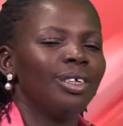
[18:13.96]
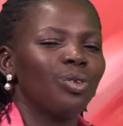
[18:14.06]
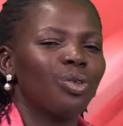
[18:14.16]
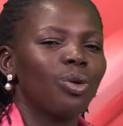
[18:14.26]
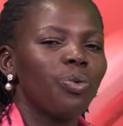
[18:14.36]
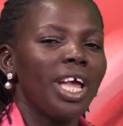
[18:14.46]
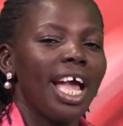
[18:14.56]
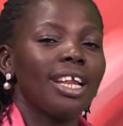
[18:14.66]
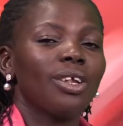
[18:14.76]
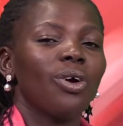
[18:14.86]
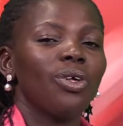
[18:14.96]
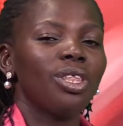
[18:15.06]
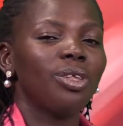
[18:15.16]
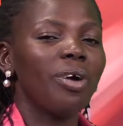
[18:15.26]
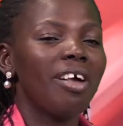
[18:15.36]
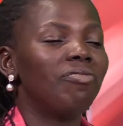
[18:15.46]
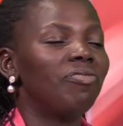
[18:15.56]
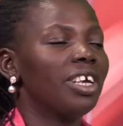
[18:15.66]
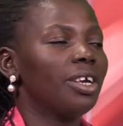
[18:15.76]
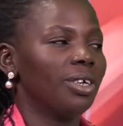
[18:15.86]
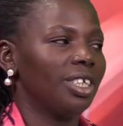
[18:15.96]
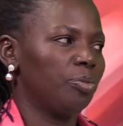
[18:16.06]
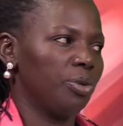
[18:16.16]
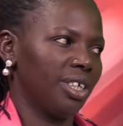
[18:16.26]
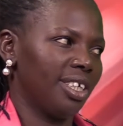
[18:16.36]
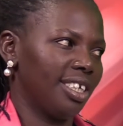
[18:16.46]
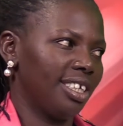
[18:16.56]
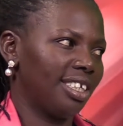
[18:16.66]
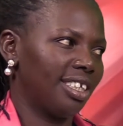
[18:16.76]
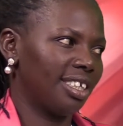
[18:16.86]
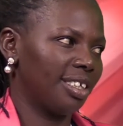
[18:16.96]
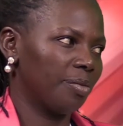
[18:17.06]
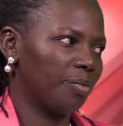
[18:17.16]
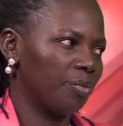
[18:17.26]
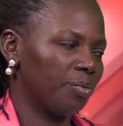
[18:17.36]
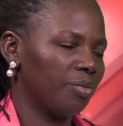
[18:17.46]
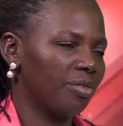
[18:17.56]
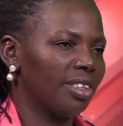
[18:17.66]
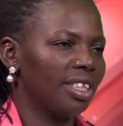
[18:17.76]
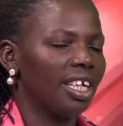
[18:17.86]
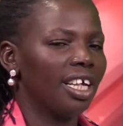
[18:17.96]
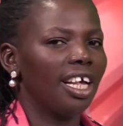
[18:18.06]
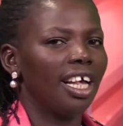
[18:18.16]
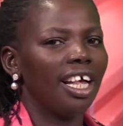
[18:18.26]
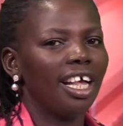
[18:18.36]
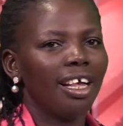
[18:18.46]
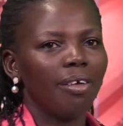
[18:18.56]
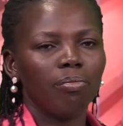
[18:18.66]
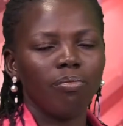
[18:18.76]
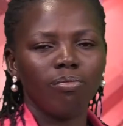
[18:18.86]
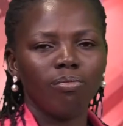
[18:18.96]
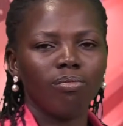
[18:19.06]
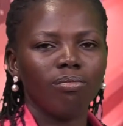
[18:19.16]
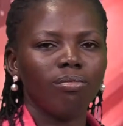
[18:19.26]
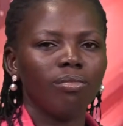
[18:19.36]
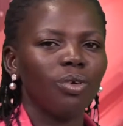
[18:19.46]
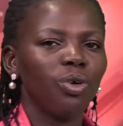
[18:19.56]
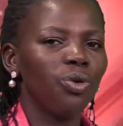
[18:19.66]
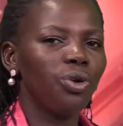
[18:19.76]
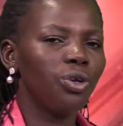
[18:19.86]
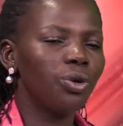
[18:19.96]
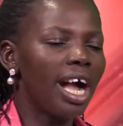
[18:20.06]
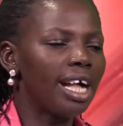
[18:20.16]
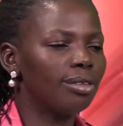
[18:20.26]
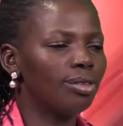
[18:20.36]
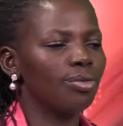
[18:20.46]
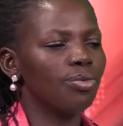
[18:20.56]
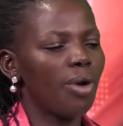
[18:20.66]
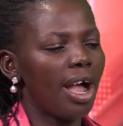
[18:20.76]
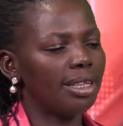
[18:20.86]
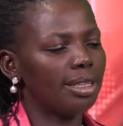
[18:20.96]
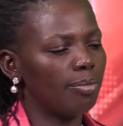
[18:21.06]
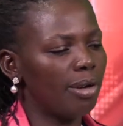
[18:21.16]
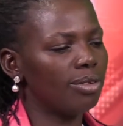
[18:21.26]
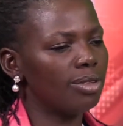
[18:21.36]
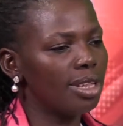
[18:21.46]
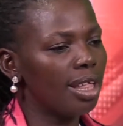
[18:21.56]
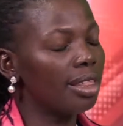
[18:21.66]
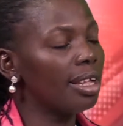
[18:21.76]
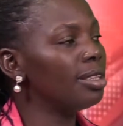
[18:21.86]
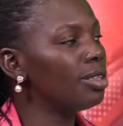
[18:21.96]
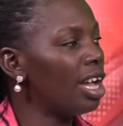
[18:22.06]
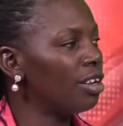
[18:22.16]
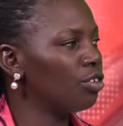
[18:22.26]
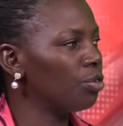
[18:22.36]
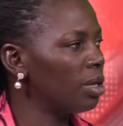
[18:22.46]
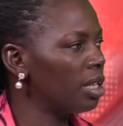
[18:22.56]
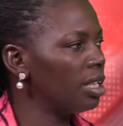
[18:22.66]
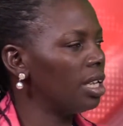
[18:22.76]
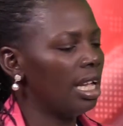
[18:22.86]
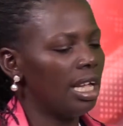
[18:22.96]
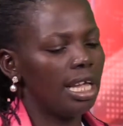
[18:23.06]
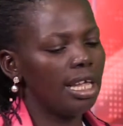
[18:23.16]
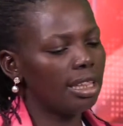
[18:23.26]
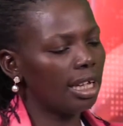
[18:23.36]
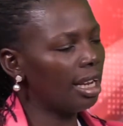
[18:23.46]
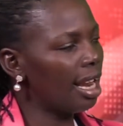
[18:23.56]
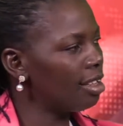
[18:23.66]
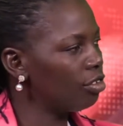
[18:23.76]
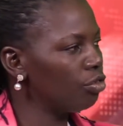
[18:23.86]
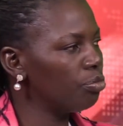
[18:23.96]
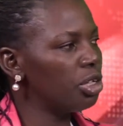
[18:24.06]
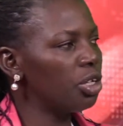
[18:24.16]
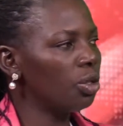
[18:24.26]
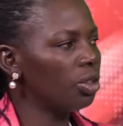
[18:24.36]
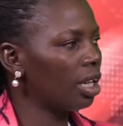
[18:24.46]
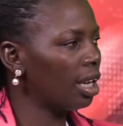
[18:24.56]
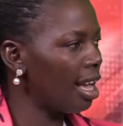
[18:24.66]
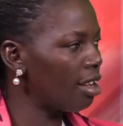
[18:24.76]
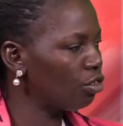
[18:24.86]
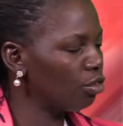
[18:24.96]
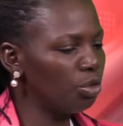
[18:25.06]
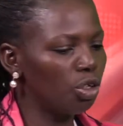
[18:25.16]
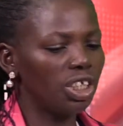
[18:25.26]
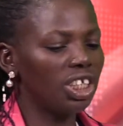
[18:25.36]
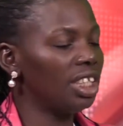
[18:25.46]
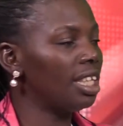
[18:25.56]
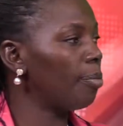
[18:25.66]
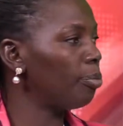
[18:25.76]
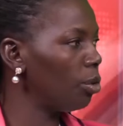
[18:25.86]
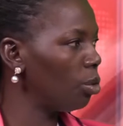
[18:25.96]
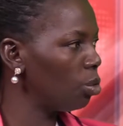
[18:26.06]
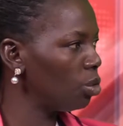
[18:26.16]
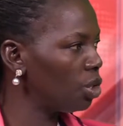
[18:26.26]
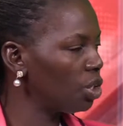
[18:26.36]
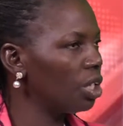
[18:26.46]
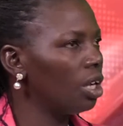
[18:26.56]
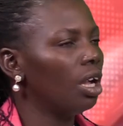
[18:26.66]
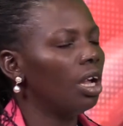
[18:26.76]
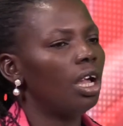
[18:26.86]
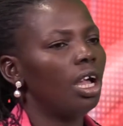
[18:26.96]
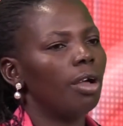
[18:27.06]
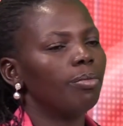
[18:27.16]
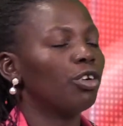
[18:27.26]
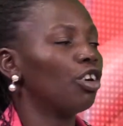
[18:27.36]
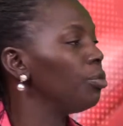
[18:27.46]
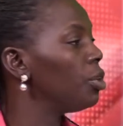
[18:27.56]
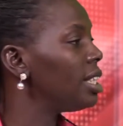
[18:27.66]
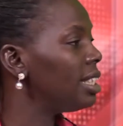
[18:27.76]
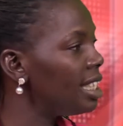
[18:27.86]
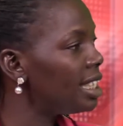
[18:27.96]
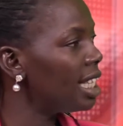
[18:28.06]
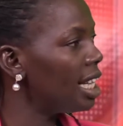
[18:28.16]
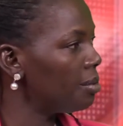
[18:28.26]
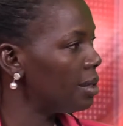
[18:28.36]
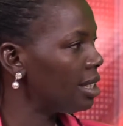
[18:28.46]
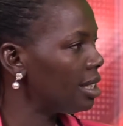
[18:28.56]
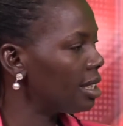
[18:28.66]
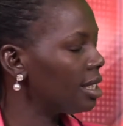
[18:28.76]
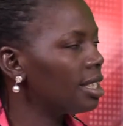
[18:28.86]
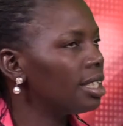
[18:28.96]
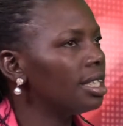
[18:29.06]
So, we had gone through a vigorous process. You had to write about the things you are doing in the classroom, beyond the classroom, your teaching approach. Community service,